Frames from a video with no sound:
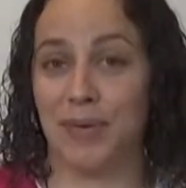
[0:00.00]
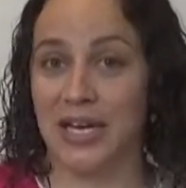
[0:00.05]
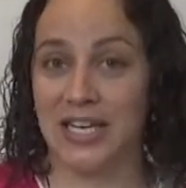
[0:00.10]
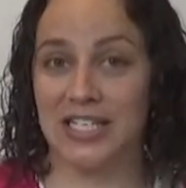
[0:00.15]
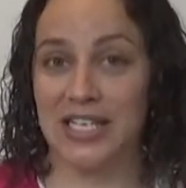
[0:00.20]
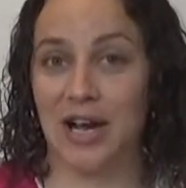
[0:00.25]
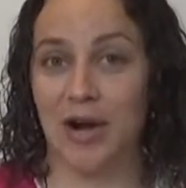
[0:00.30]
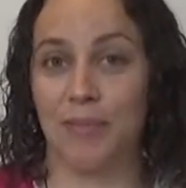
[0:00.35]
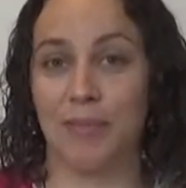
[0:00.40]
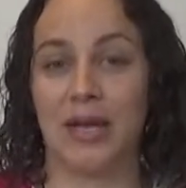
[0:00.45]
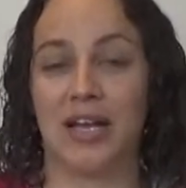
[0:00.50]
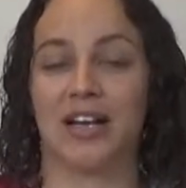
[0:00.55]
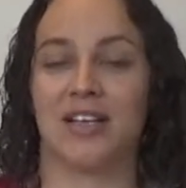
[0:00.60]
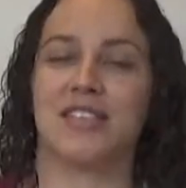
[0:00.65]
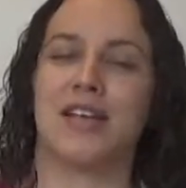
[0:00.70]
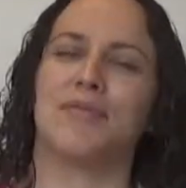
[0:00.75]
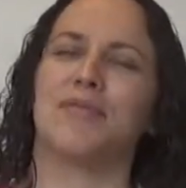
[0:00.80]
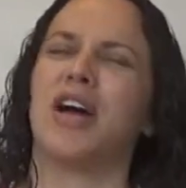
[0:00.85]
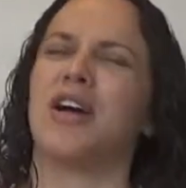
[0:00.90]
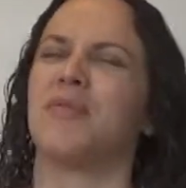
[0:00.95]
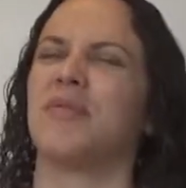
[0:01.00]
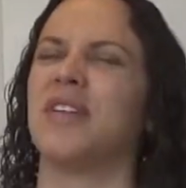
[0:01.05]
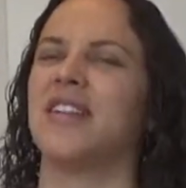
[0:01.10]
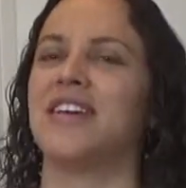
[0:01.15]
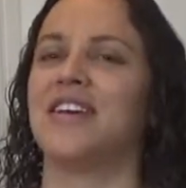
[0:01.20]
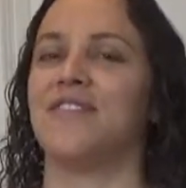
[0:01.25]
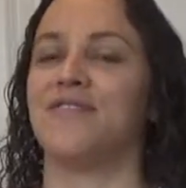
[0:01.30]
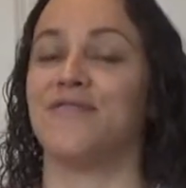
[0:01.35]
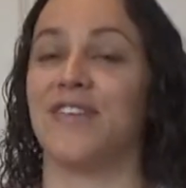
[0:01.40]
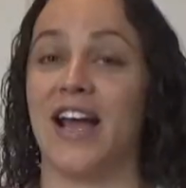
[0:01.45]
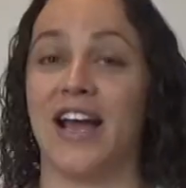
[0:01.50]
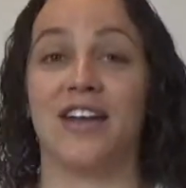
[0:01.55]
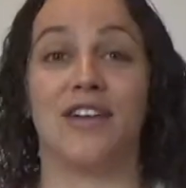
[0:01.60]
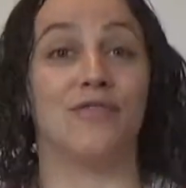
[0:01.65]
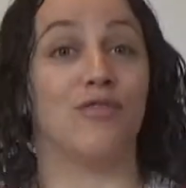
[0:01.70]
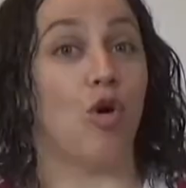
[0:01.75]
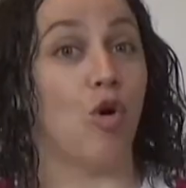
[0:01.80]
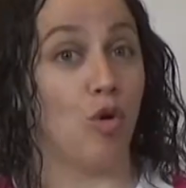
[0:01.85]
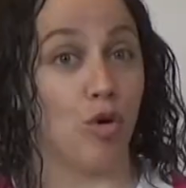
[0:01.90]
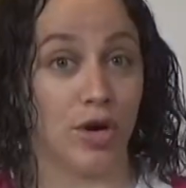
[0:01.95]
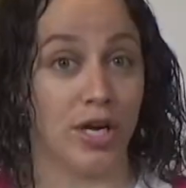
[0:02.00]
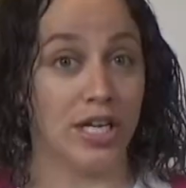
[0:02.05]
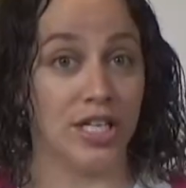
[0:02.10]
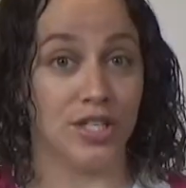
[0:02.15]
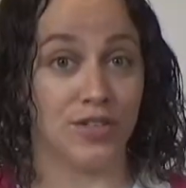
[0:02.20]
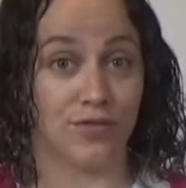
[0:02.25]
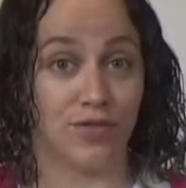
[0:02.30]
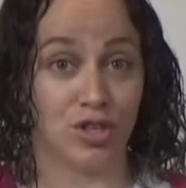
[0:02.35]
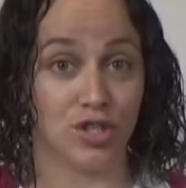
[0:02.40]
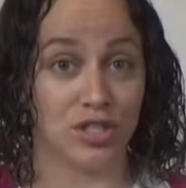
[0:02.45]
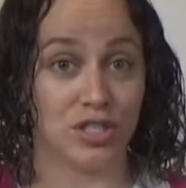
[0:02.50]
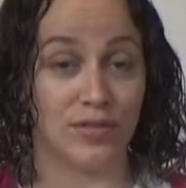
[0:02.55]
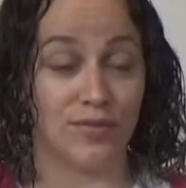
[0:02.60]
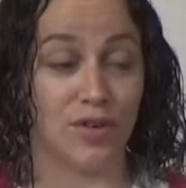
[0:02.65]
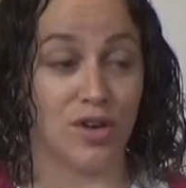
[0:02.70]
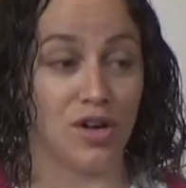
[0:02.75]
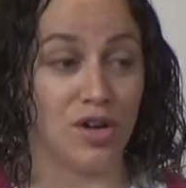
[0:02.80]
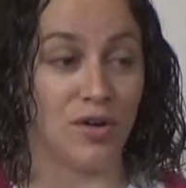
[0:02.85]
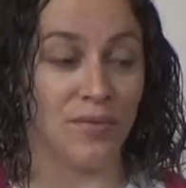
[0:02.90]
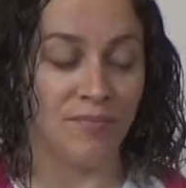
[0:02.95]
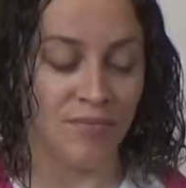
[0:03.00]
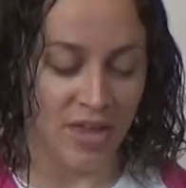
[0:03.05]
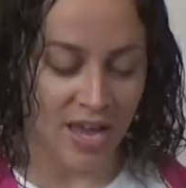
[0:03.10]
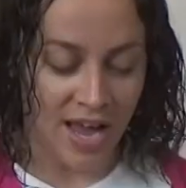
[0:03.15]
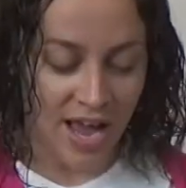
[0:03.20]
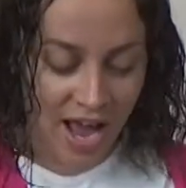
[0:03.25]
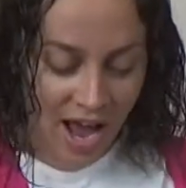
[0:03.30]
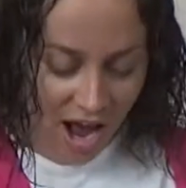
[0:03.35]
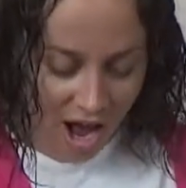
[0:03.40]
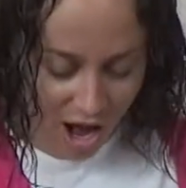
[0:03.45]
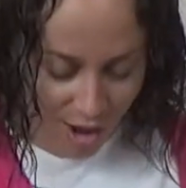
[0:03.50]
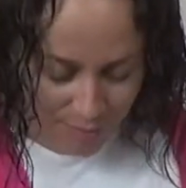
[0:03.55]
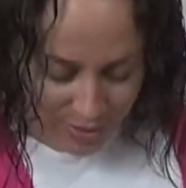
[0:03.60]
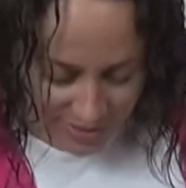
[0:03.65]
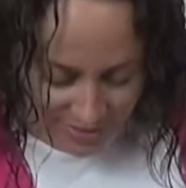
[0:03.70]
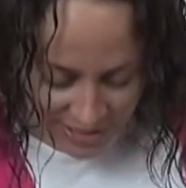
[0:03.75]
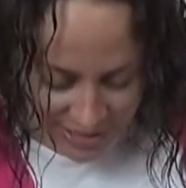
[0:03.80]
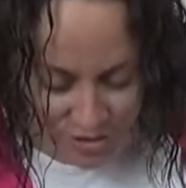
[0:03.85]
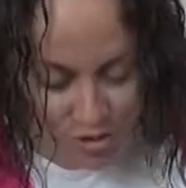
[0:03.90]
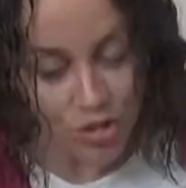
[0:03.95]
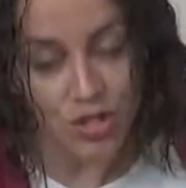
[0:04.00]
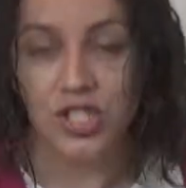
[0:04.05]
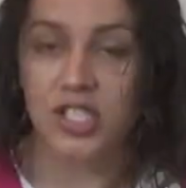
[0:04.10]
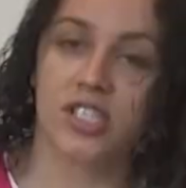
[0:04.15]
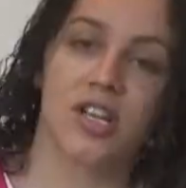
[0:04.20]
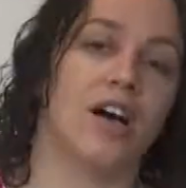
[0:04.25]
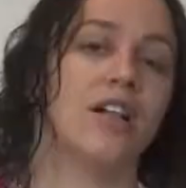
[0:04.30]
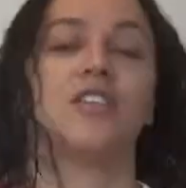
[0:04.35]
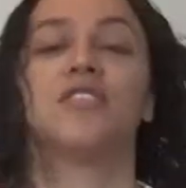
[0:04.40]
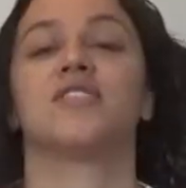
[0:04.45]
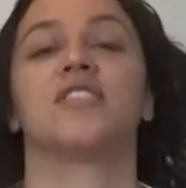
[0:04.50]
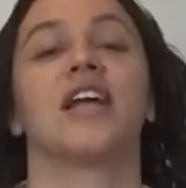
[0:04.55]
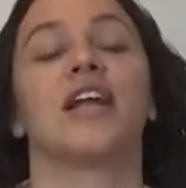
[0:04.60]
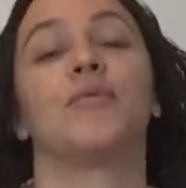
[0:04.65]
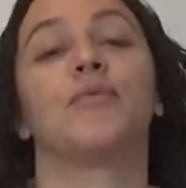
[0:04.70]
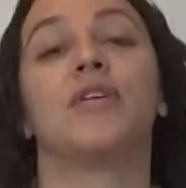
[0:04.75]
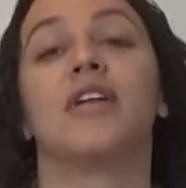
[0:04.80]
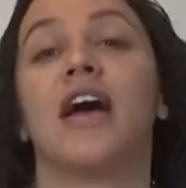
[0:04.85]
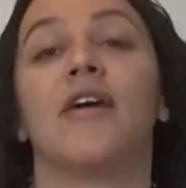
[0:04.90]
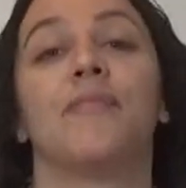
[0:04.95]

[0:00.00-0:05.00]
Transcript: picked out because I'm not really a fan of orange, first of all. Um, and these are just colors that I wouldn't